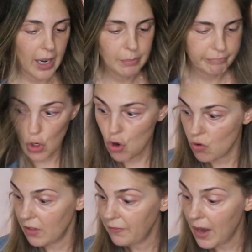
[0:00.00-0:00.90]
up.
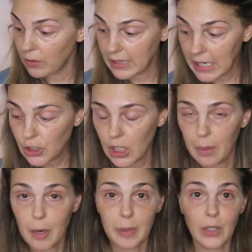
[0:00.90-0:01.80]
So, the foundation
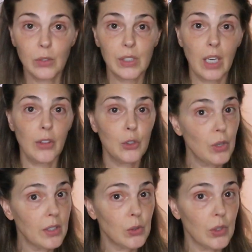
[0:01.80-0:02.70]
I'm going to be using on the
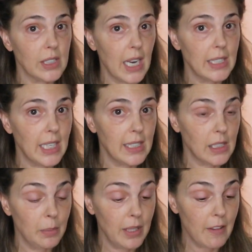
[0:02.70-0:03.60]
drugstore side today is
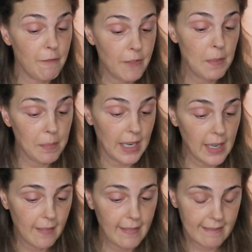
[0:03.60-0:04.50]
going to be the Fit
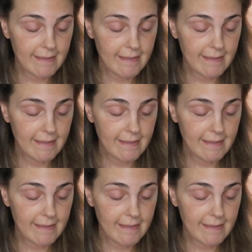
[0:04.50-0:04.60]
Me